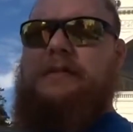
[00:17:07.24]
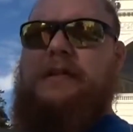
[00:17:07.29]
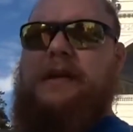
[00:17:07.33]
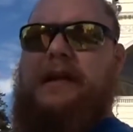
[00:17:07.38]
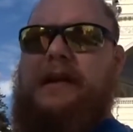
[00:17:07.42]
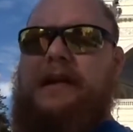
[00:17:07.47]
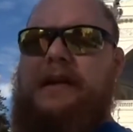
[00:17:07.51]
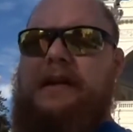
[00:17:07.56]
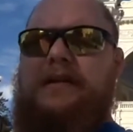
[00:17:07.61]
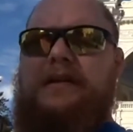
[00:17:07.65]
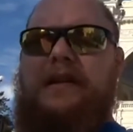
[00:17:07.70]

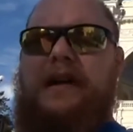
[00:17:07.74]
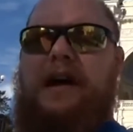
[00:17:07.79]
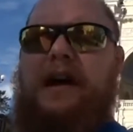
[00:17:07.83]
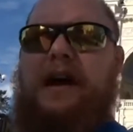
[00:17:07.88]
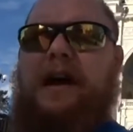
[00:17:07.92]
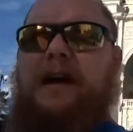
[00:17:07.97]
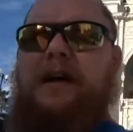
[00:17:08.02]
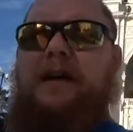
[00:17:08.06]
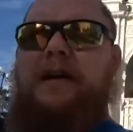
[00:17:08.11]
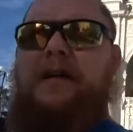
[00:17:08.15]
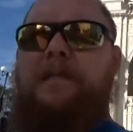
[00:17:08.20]
because
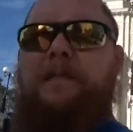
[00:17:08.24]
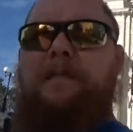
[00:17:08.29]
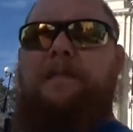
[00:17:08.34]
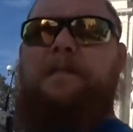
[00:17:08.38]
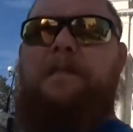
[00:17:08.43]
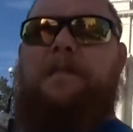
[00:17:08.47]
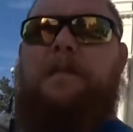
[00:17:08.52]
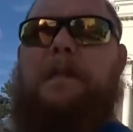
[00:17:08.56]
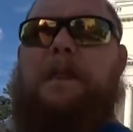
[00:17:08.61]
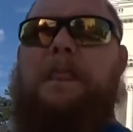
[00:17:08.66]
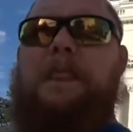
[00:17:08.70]

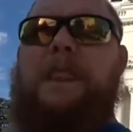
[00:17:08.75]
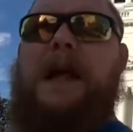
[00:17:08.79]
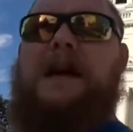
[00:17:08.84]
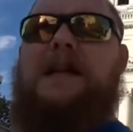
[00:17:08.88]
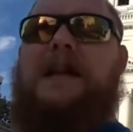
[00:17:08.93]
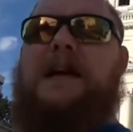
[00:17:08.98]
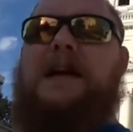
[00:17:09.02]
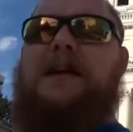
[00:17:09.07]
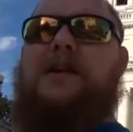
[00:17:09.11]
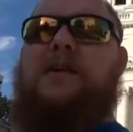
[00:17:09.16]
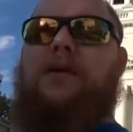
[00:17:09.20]
I
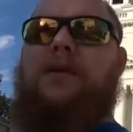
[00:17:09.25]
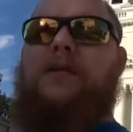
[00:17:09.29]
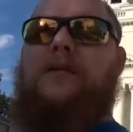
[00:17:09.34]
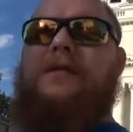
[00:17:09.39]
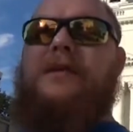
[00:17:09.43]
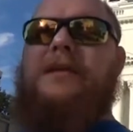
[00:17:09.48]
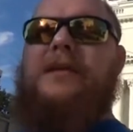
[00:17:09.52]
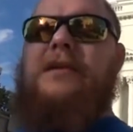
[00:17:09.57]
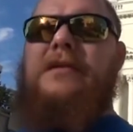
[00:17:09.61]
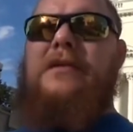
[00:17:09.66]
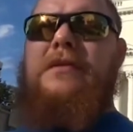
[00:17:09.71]
like old
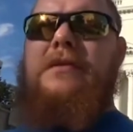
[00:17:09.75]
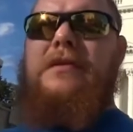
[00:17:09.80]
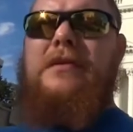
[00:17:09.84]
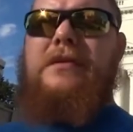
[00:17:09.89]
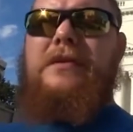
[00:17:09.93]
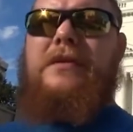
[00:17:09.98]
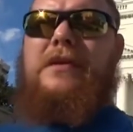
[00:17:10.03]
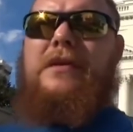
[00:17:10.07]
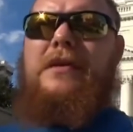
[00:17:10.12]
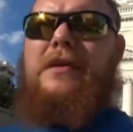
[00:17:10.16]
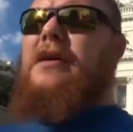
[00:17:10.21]

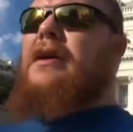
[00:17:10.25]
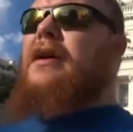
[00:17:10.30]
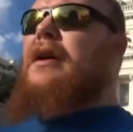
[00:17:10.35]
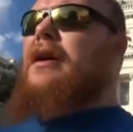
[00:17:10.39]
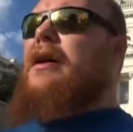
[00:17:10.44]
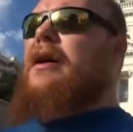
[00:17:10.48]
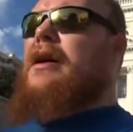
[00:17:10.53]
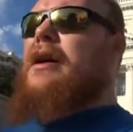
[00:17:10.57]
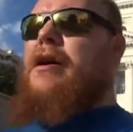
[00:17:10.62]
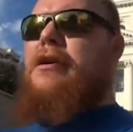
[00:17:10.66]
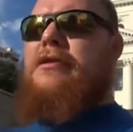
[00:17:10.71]

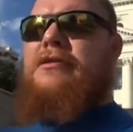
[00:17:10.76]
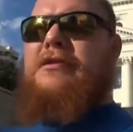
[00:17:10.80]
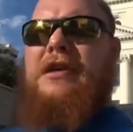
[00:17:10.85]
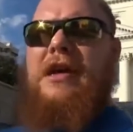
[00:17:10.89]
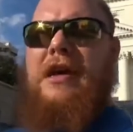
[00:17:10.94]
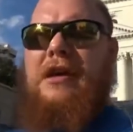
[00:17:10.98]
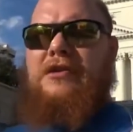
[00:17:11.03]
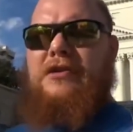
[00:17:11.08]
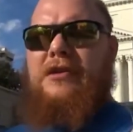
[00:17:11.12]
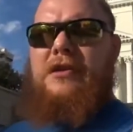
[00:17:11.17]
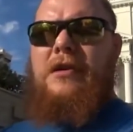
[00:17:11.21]

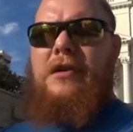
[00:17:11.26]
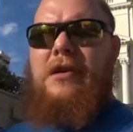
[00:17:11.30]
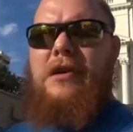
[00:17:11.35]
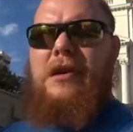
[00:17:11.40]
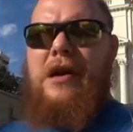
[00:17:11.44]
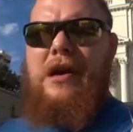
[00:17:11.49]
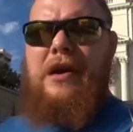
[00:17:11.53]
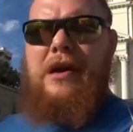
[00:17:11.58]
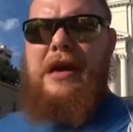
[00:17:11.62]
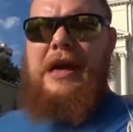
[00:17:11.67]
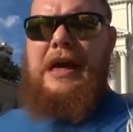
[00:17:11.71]
architecture,
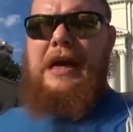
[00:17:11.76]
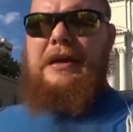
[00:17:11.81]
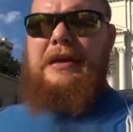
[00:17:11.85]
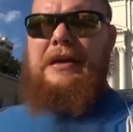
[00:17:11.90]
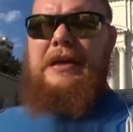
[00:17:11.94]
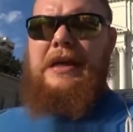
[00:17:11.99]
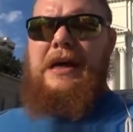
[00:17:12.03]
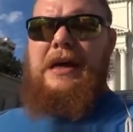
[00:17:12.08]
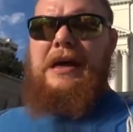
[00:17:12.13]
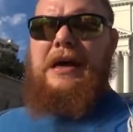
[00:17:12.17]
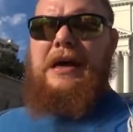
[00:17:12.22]
and